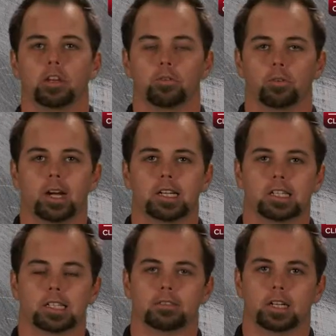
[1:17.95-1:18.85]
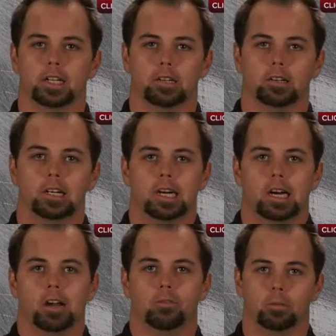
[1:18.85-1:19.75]
you for watching this video.
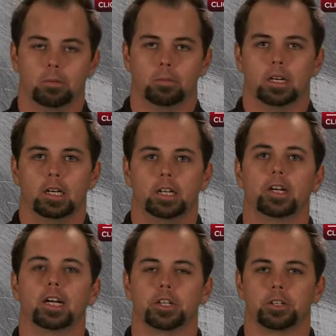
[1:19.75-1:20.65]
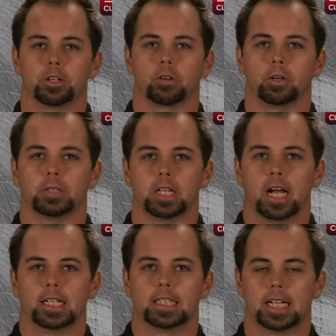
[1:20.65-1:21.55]
And remember, you can get your
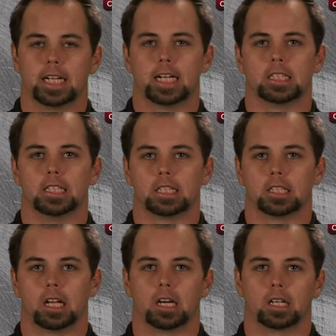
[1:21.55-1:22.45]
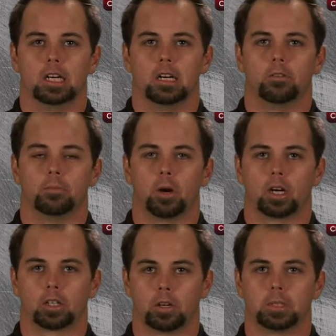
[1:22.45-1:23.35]
Kryptonite 10S disc lock from
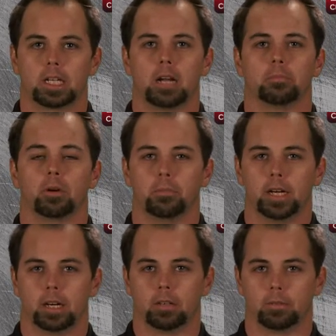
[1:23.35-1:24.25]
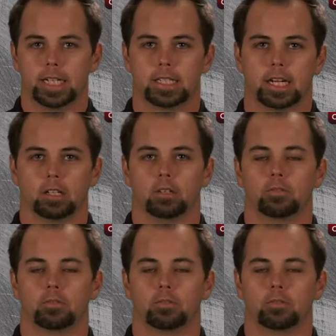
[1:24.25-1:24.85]
our Kryptonite premier retailer,